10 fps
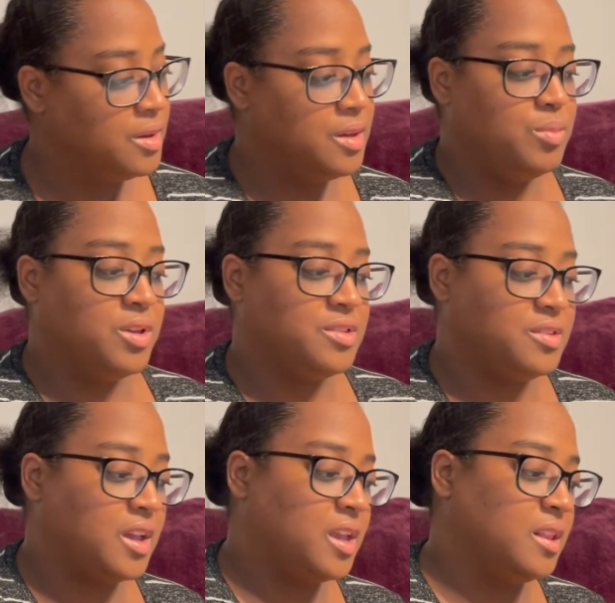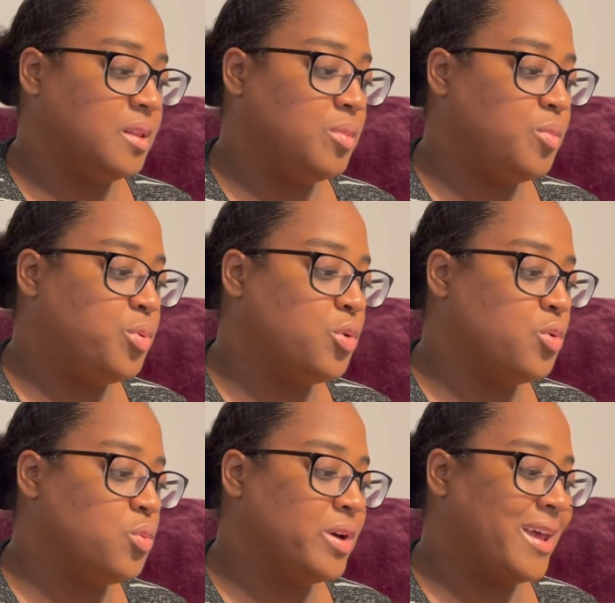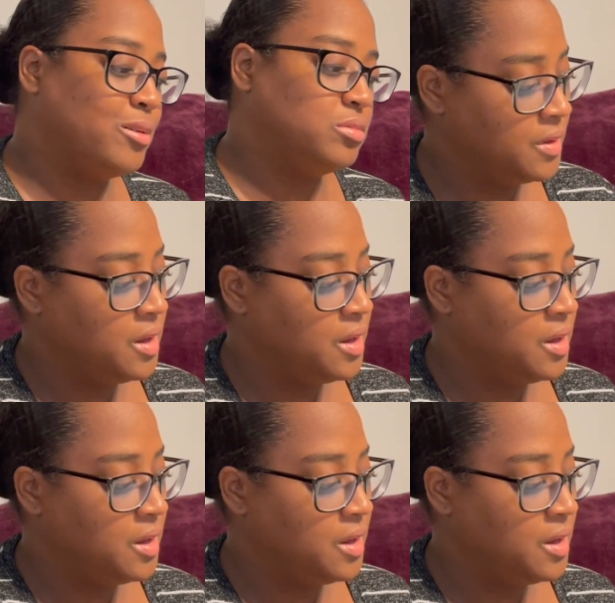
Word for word: Give me a second. Let me pull one out.